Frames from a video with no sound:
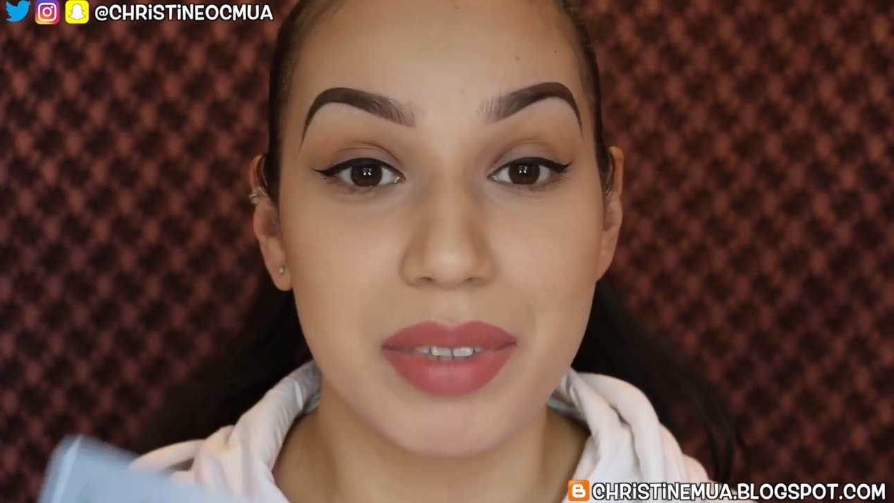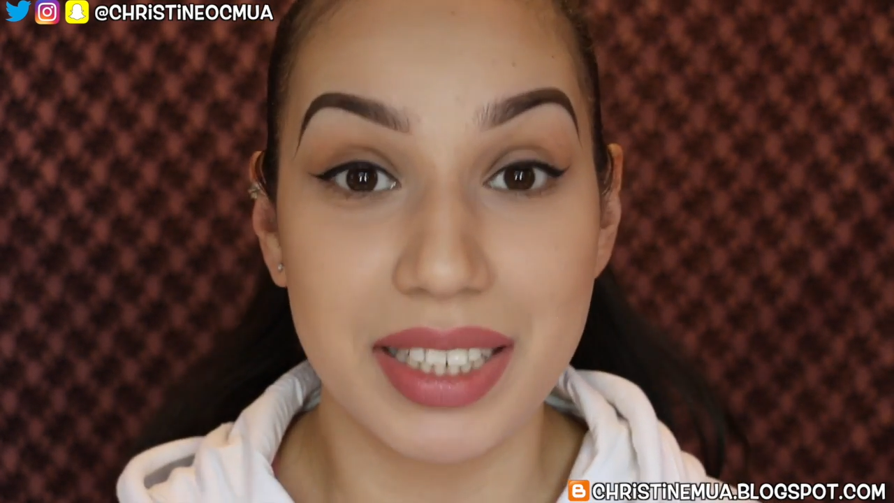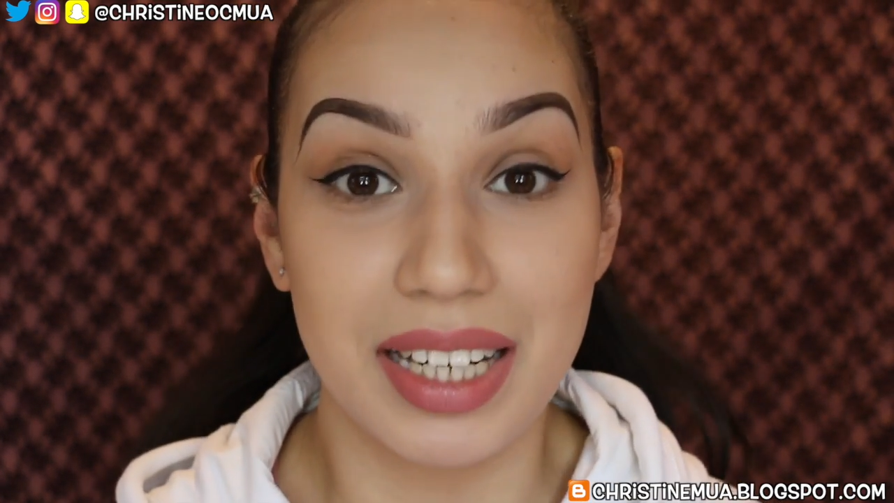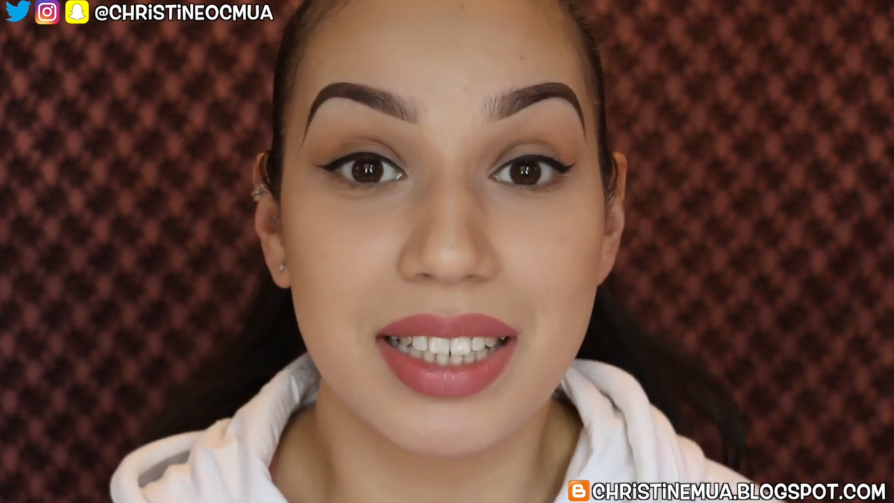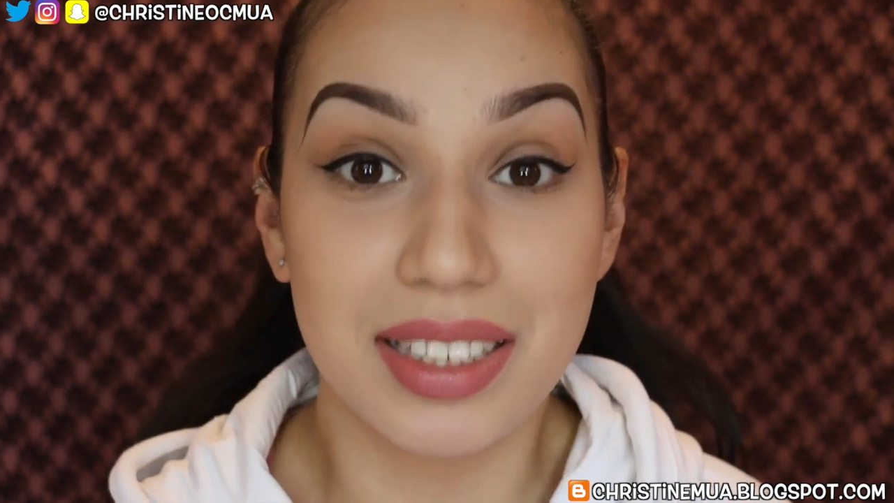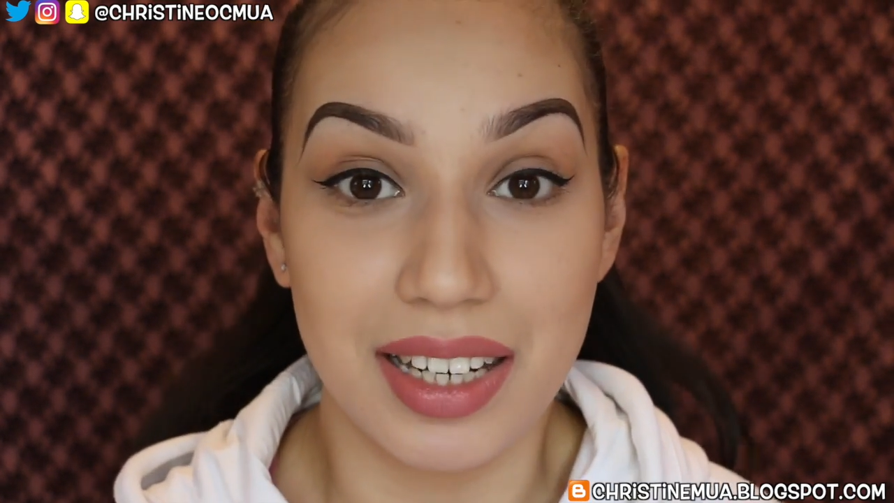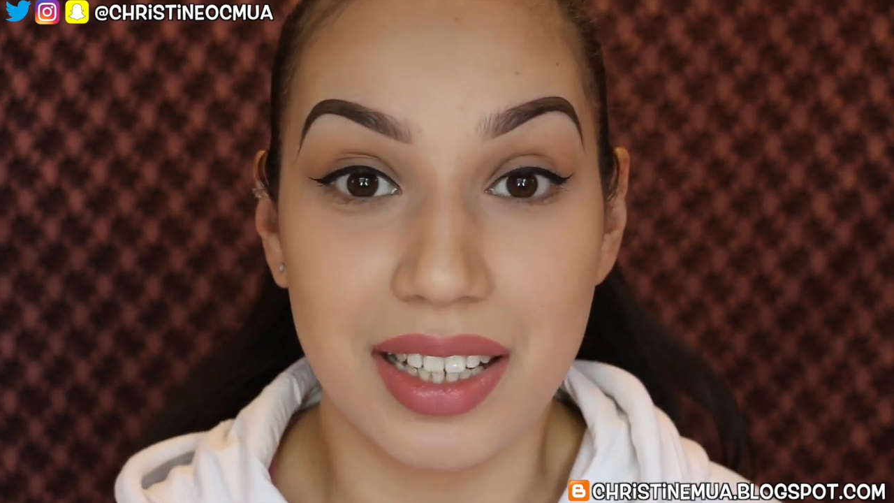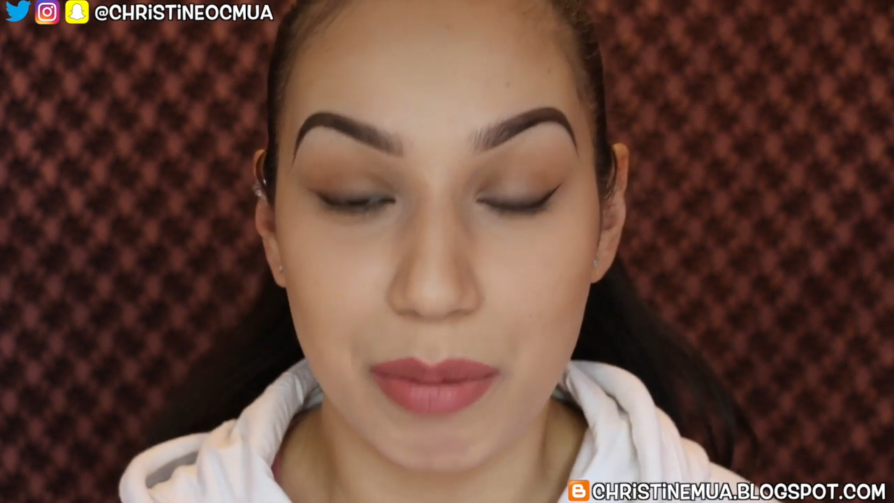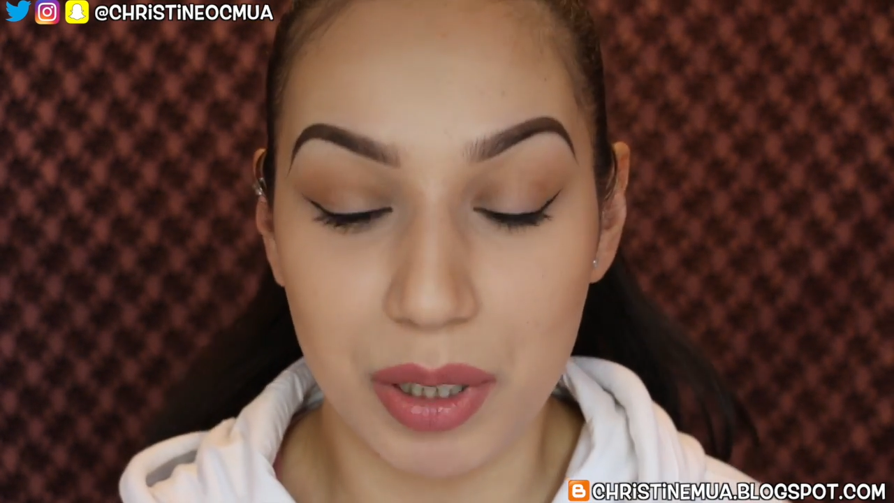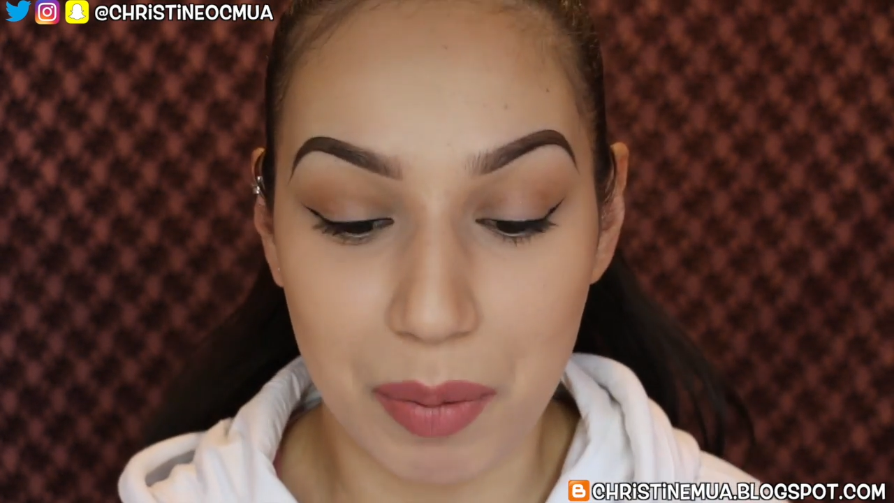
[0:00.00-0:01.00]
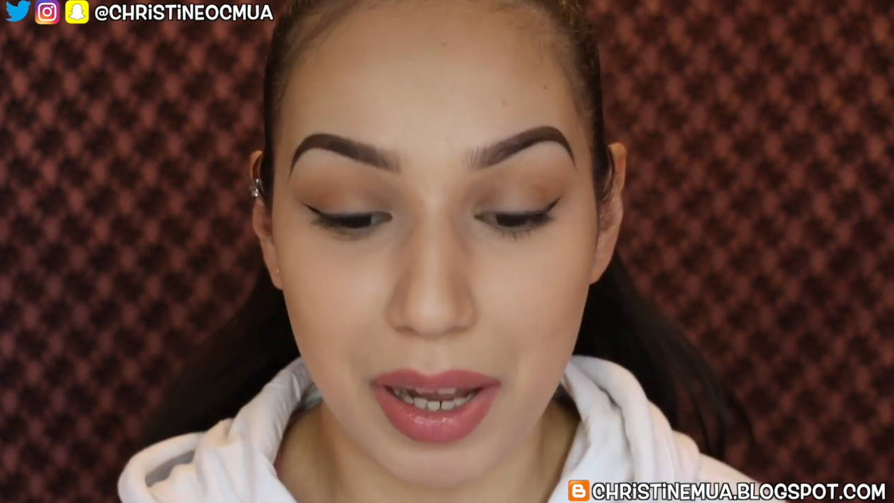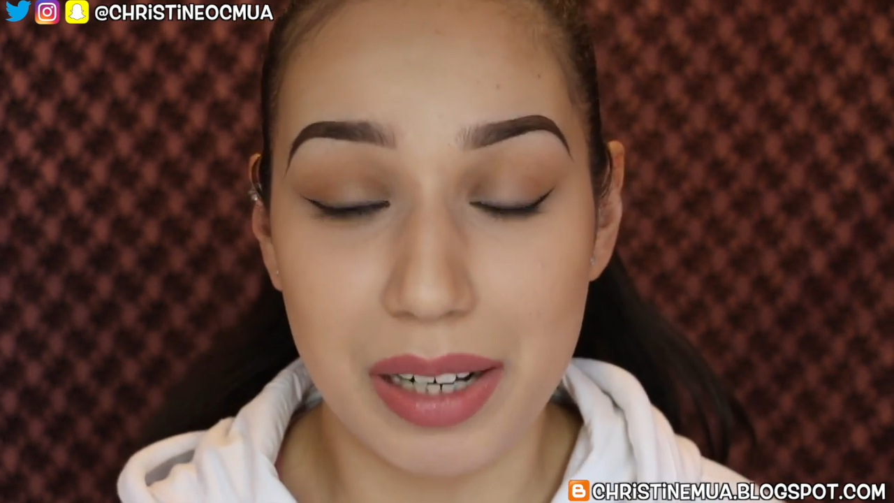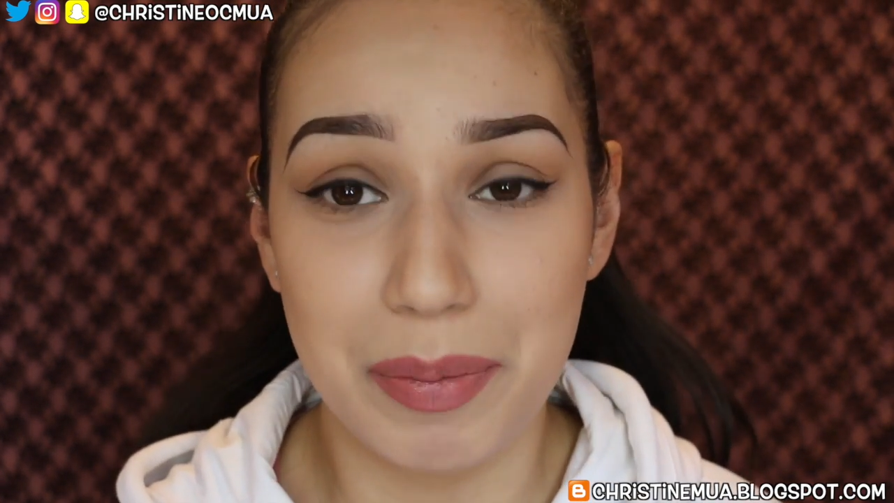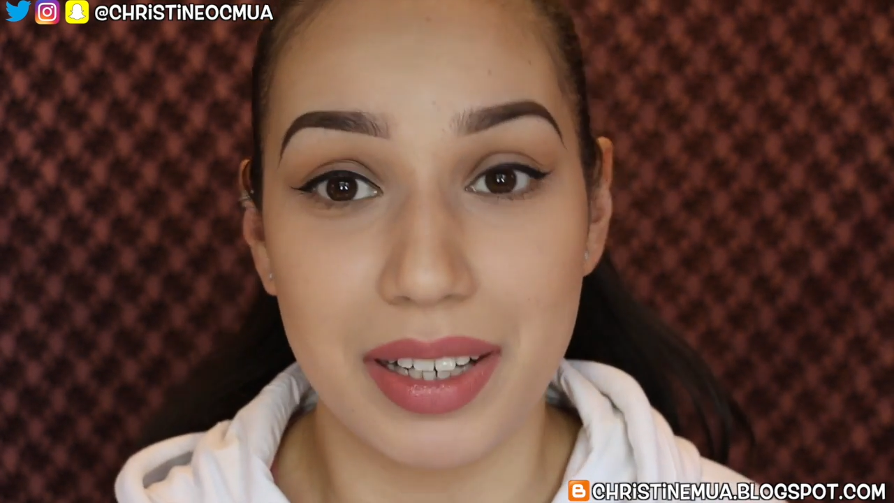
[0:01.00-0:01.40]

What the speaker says: still excited about the palette